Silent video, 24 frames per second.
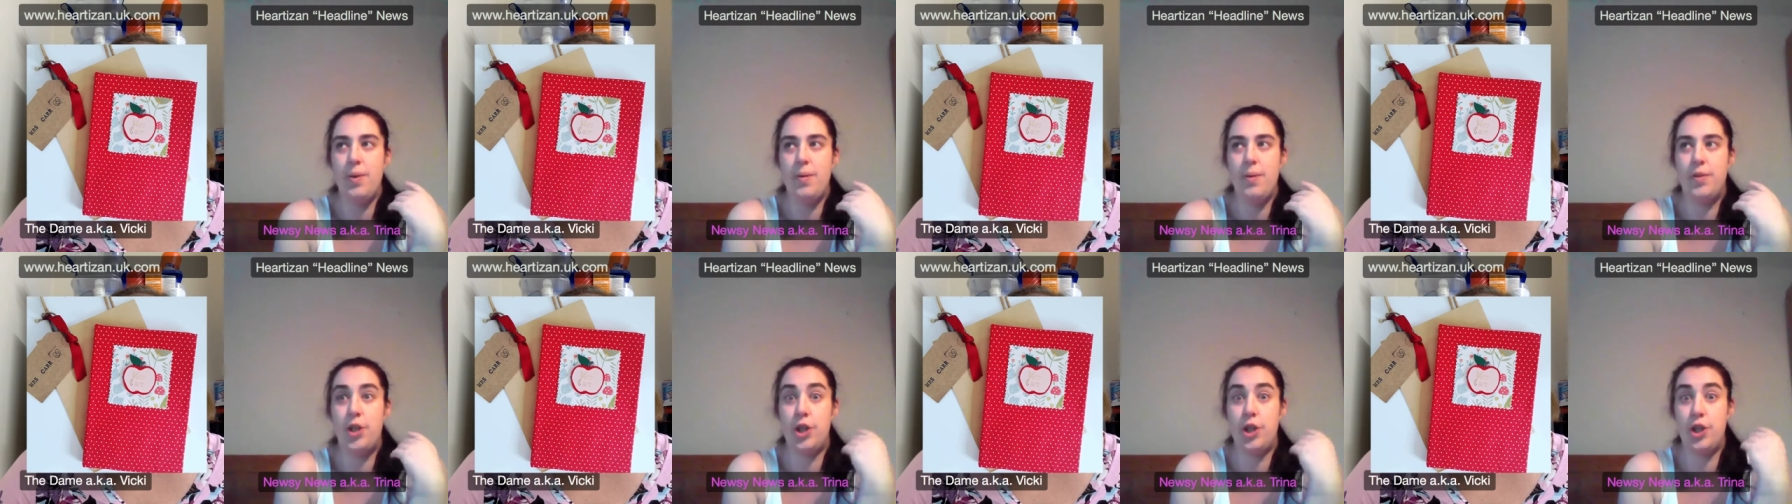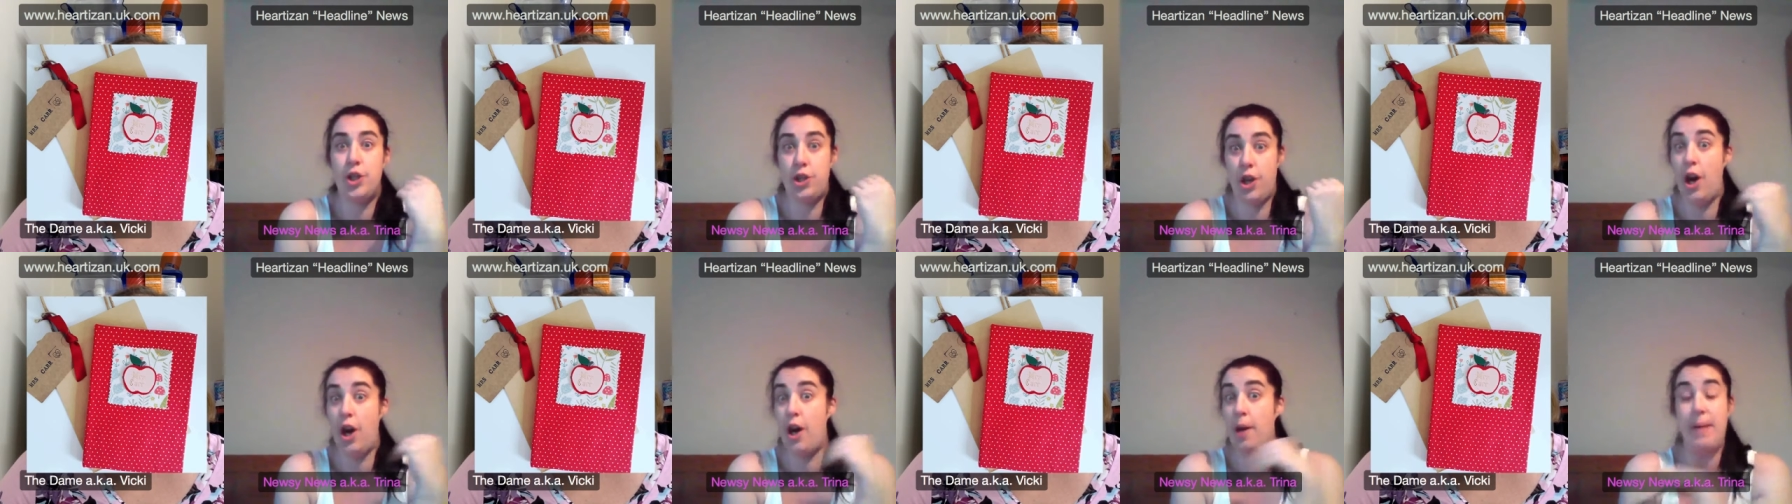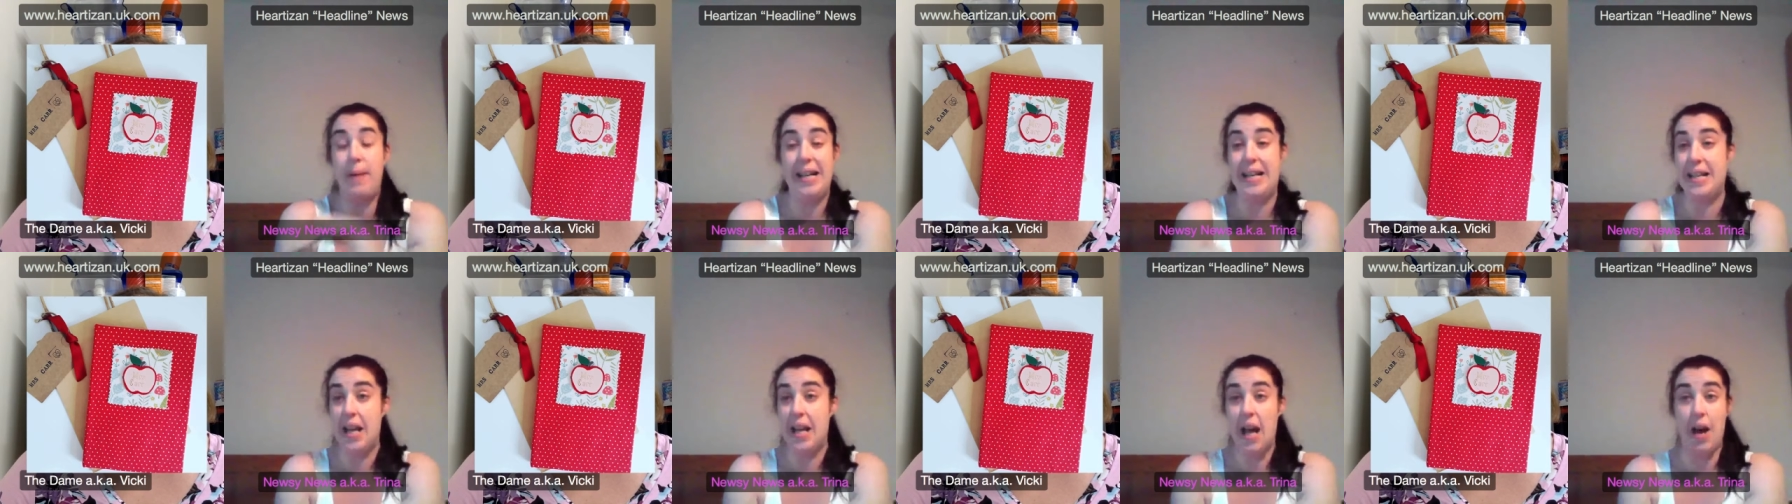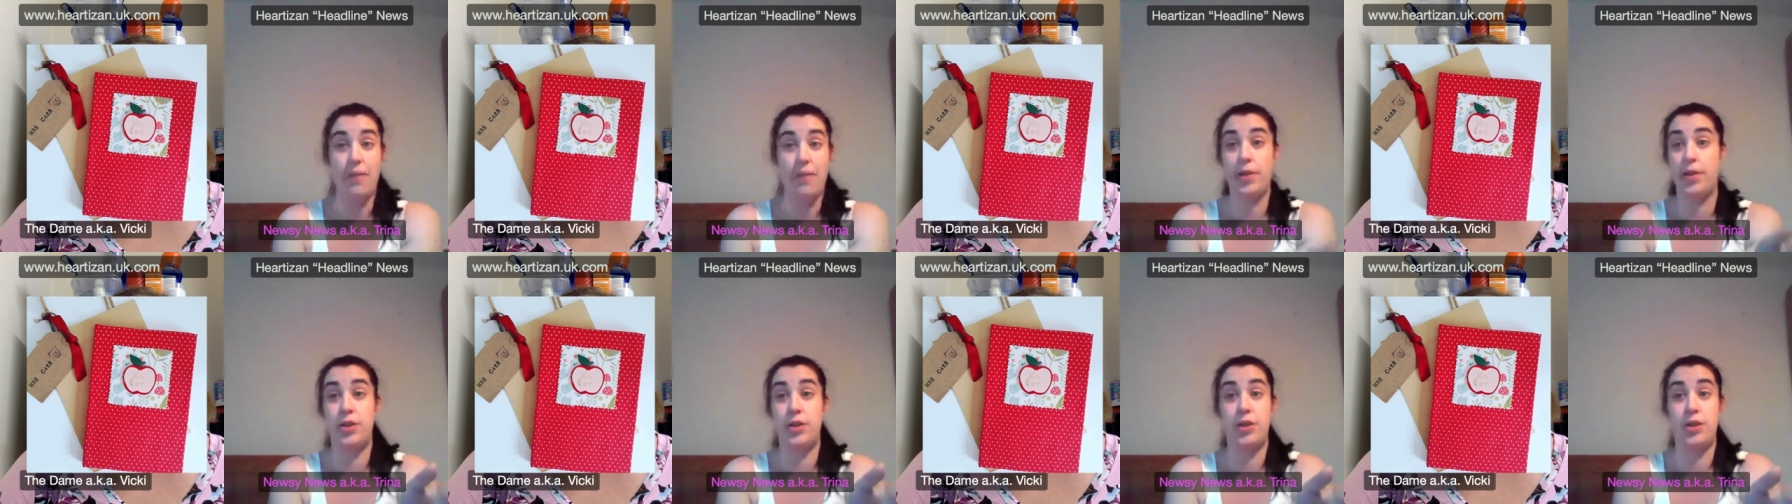determined
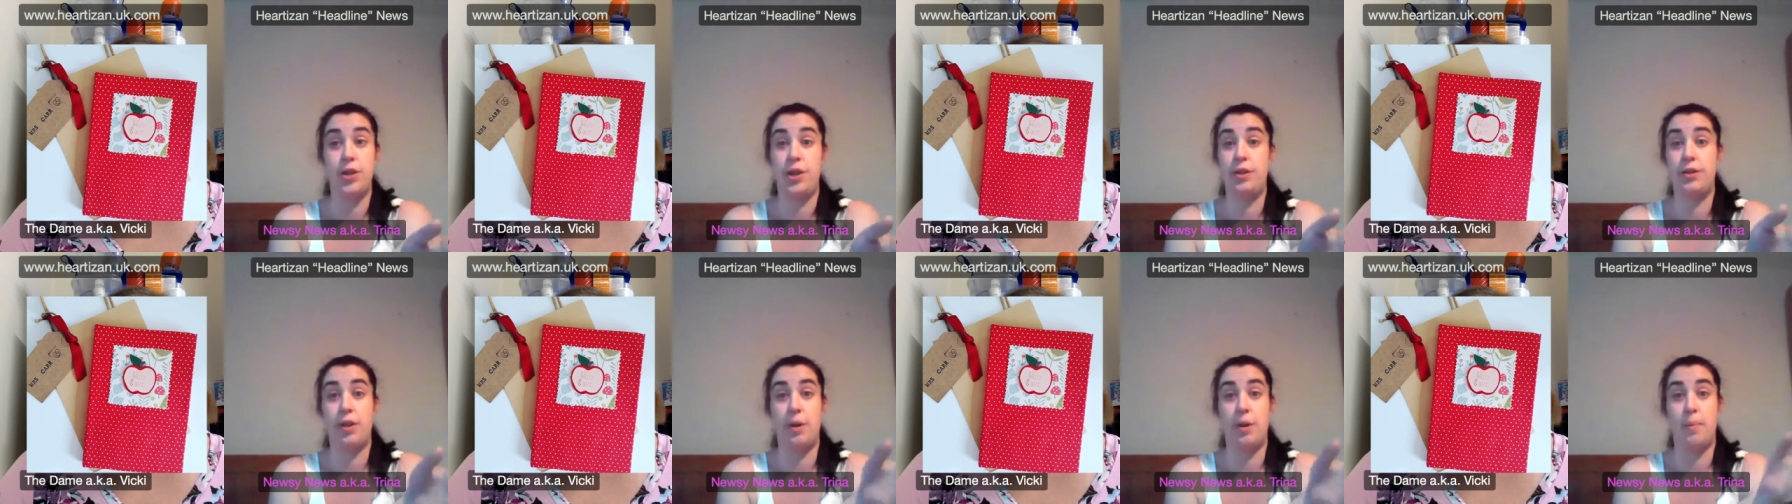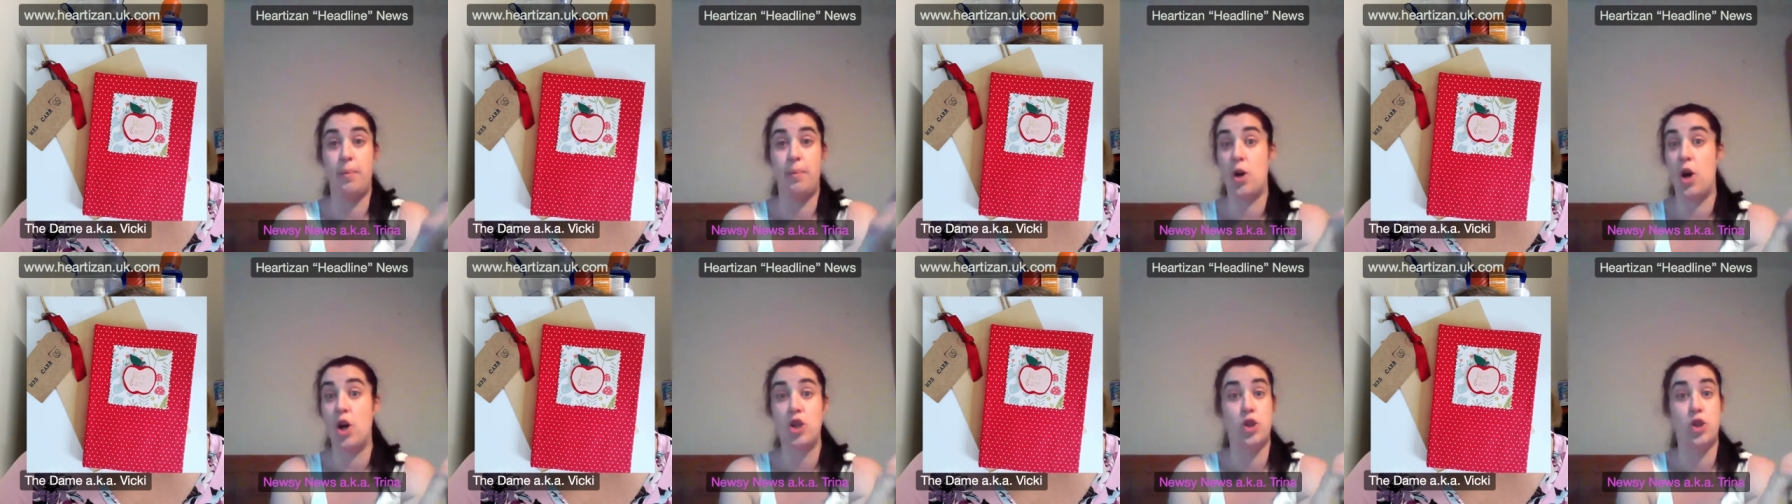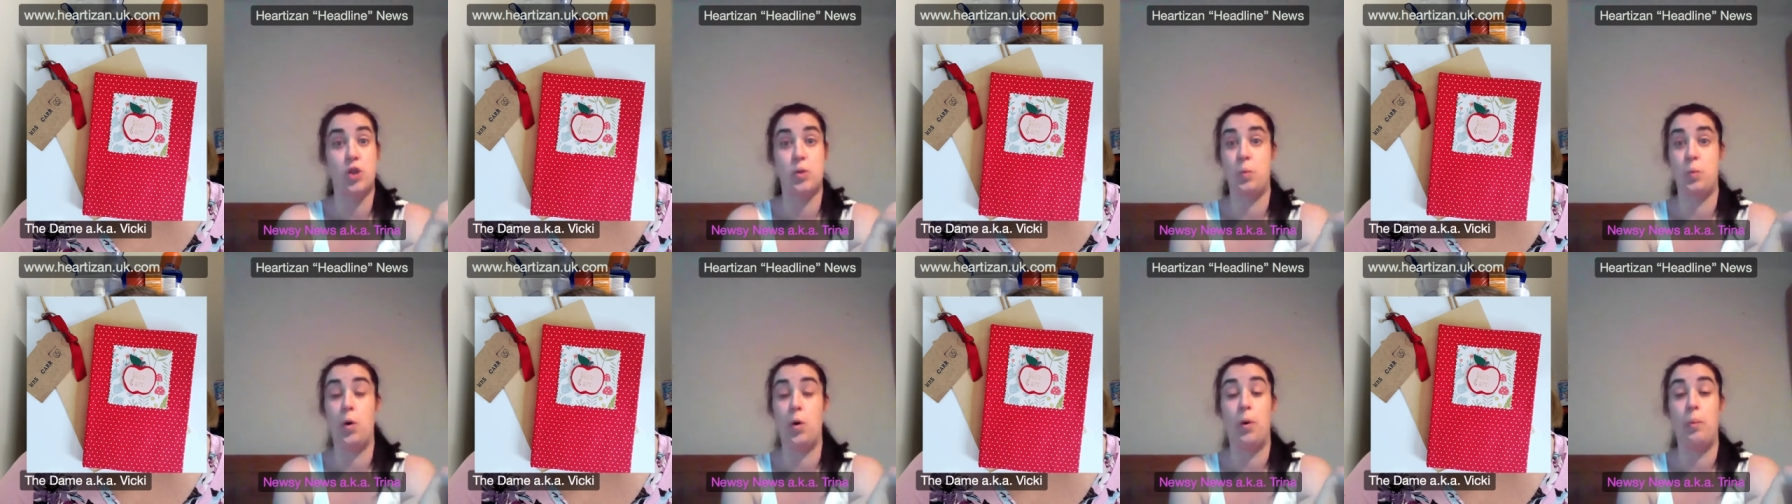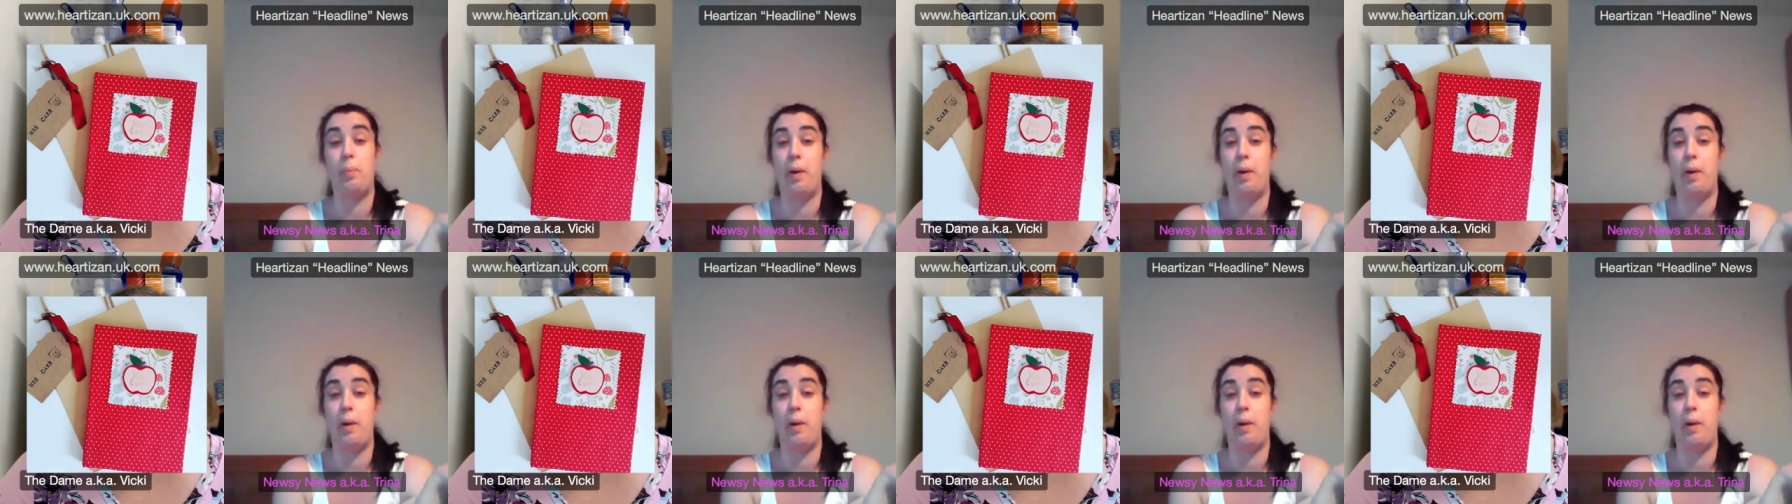never to do them, and I swore